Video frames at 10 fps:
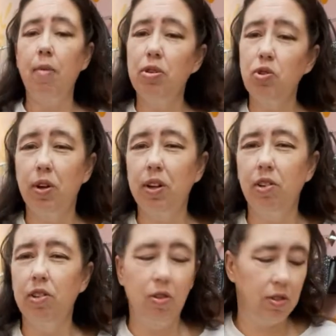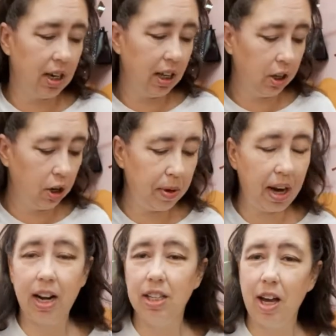been trickling those in a little bit
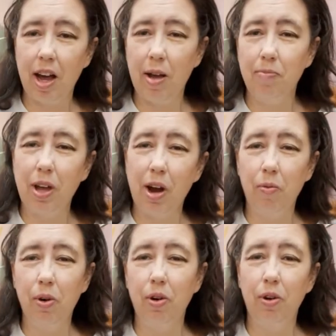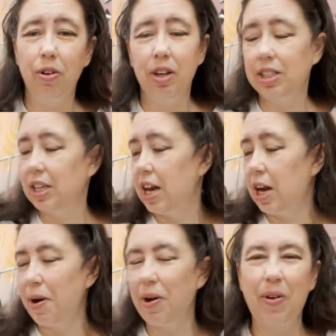at a time. Not real excited
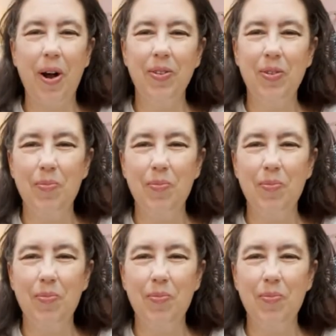about Croft &